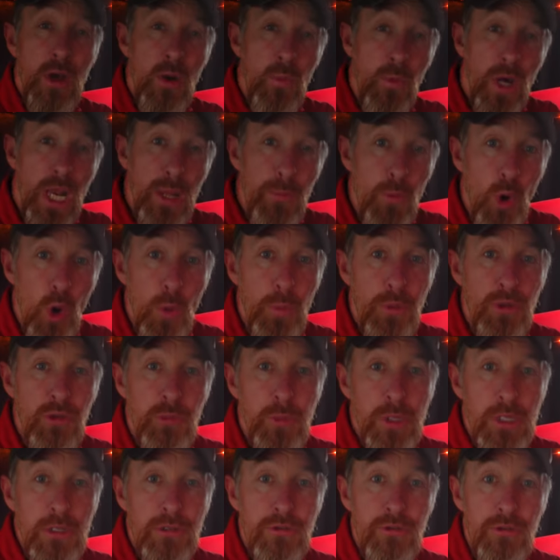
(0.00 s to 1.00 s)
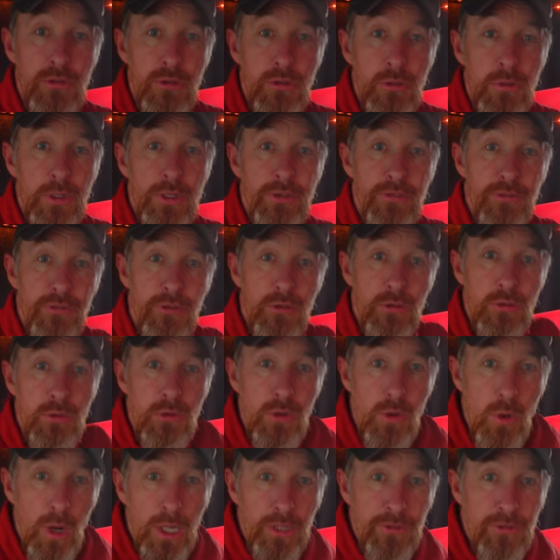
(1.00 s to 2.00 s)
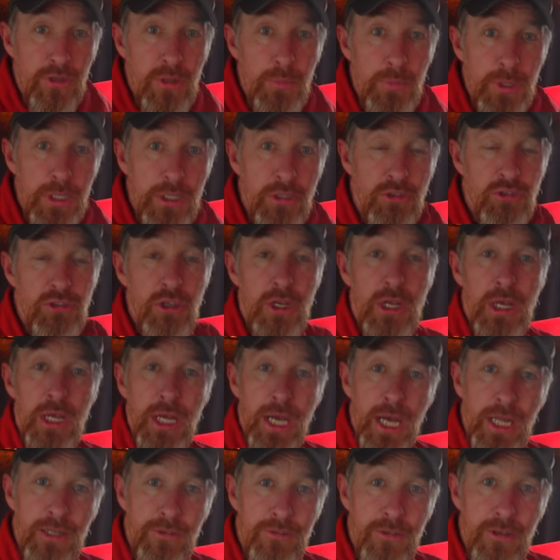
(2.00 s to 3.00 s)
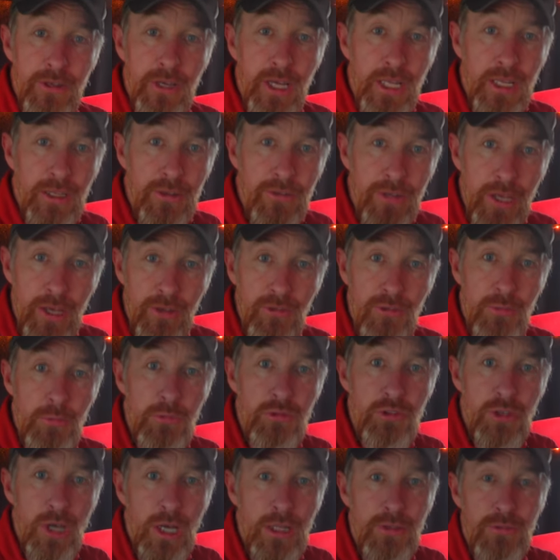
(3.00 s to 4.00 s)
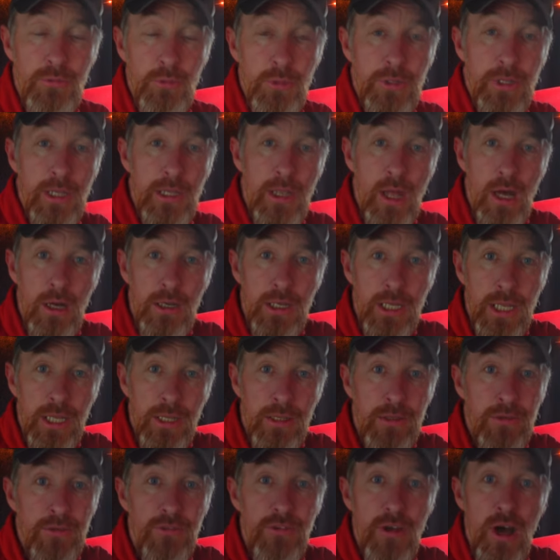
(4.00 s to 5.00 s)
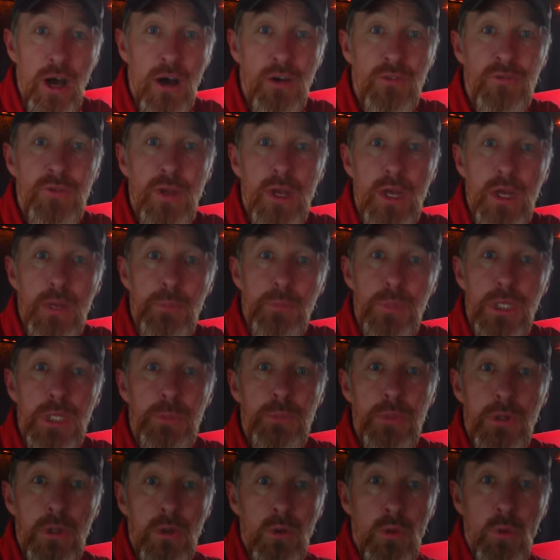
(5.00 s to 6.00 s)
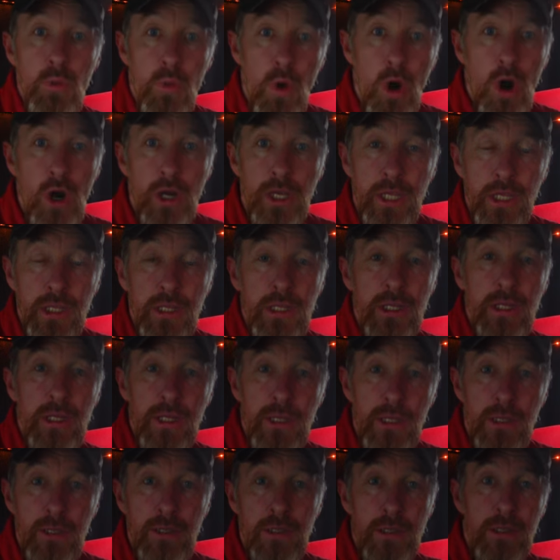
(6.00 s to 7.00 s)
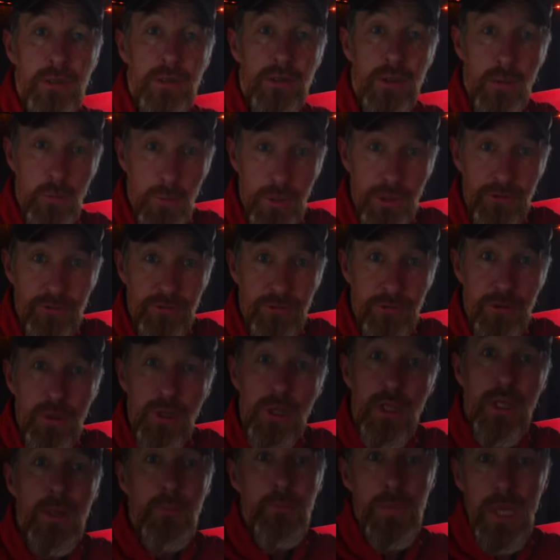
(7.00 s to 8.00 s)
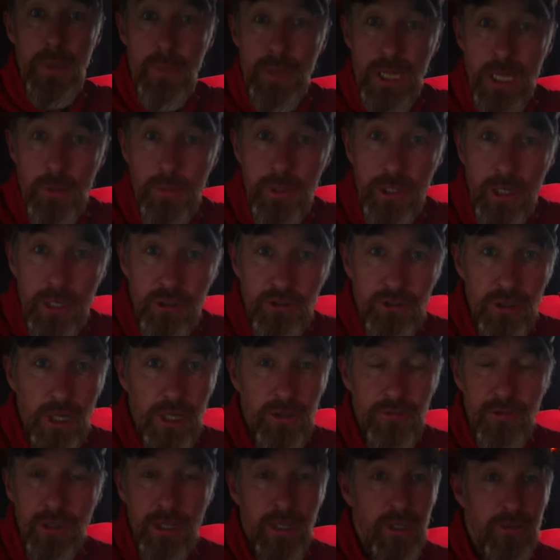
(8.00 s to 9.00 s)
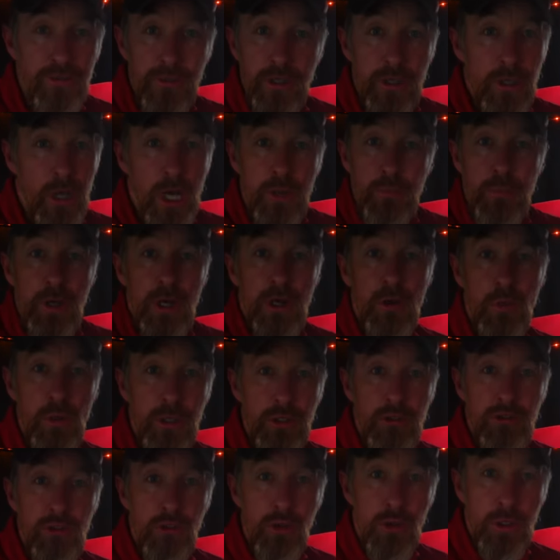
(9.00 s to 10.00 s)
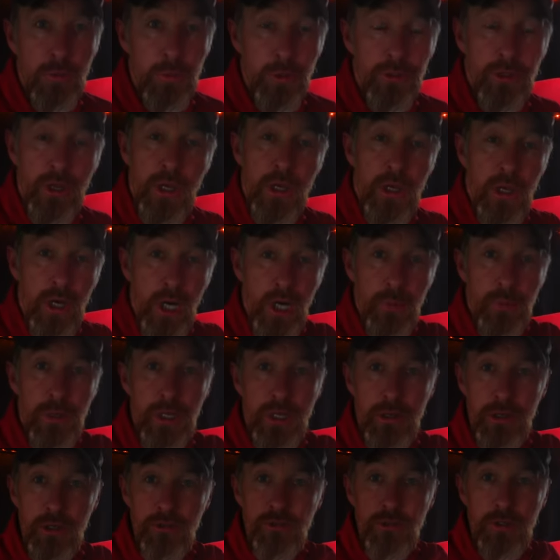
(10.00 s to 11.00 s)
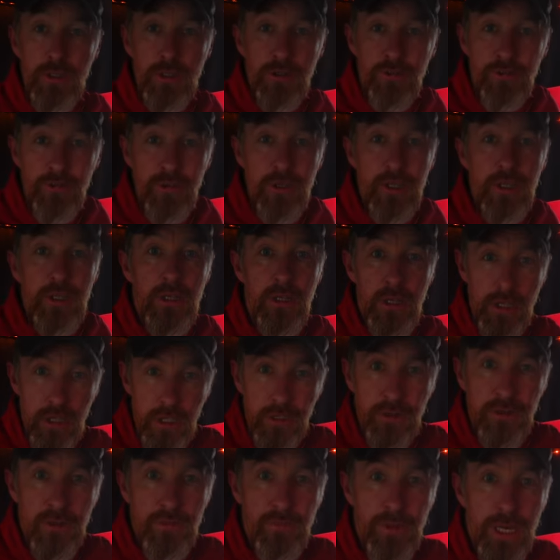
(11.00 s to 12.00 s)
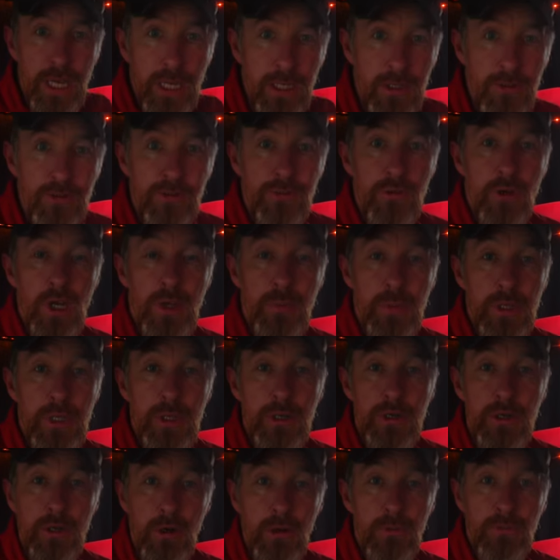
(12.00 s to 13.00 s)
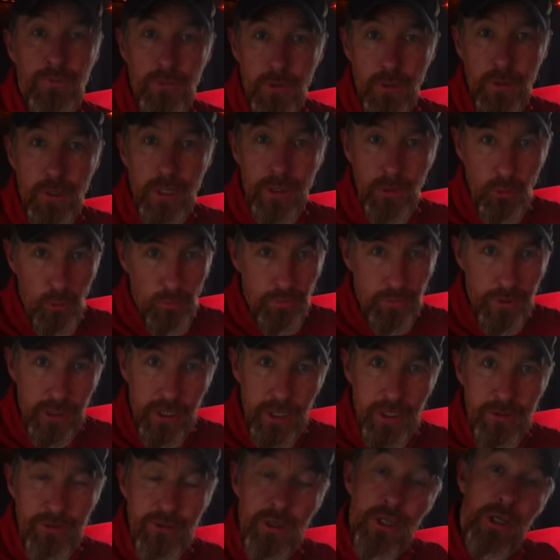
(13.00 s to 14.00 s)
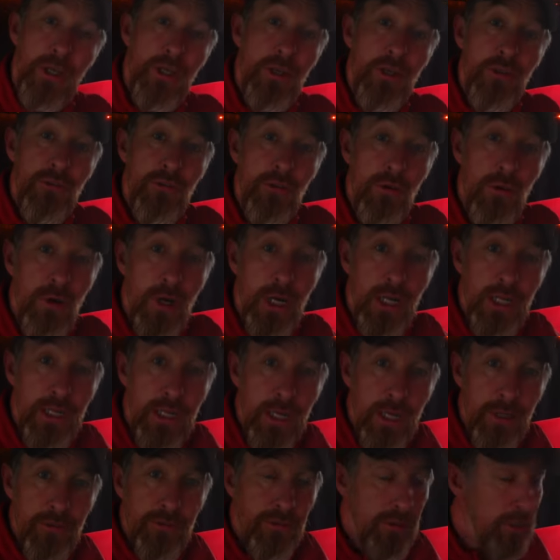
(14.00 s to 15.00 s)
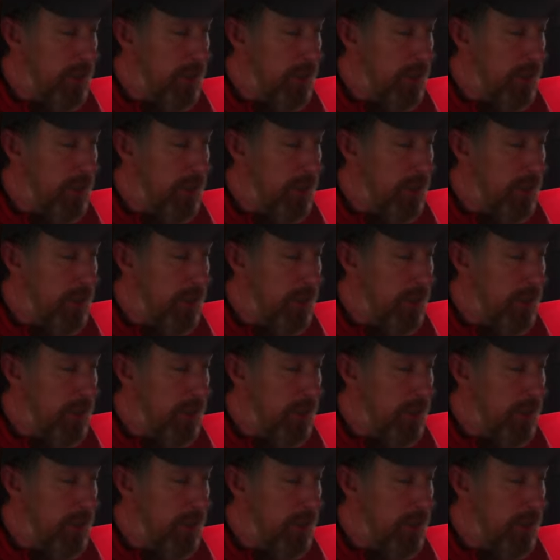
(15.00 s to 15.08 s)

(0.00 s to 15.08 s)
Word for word: what I'm hoping to be able to do is to go onto the beach and to kind of take some shots with the long lens of people walking in the mist. Maybe they'll be nice shots, like I said, I'm not quite sure. But I'm here, as you can see, in the van, so I'm here now for an overnight. So I'll get